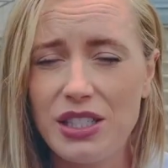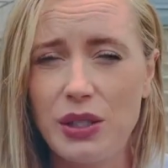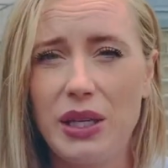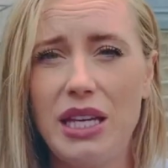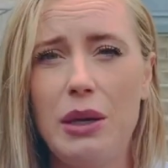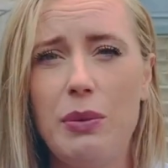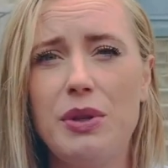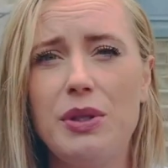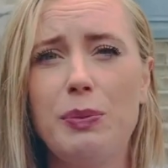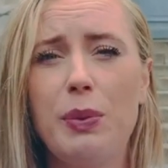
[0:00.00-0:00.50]
So
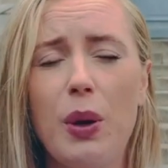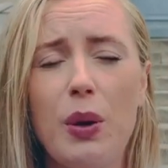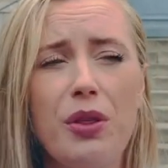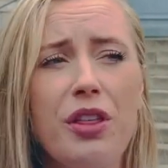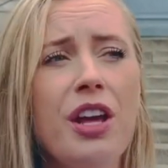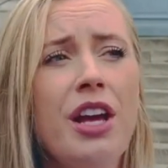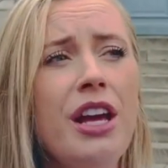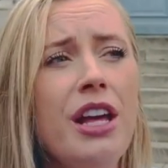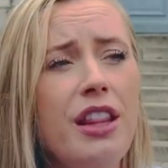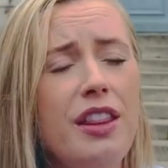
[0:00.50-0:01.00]
he was both
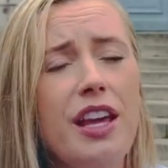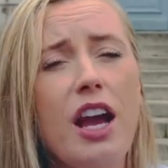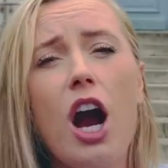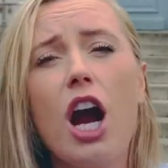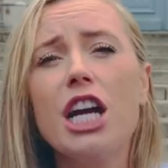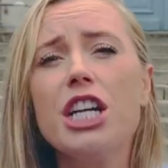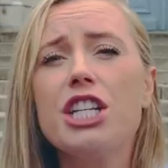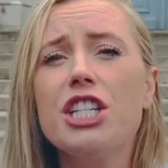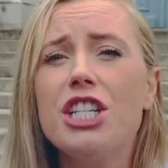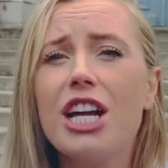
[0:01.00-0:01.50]
the
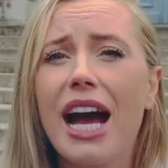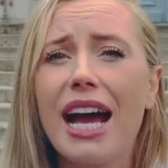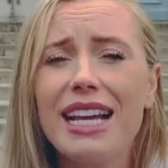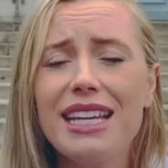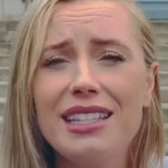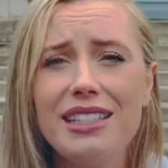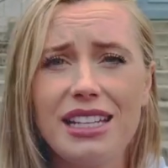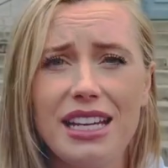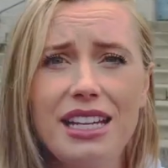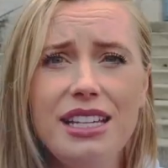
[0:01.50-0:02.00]

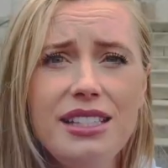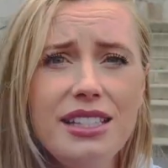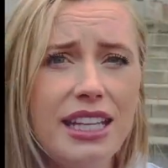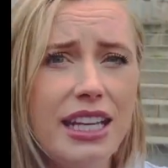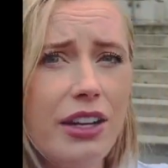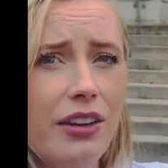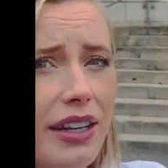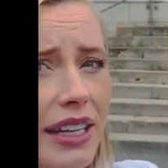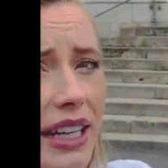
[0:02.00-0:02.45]
archdiocese here in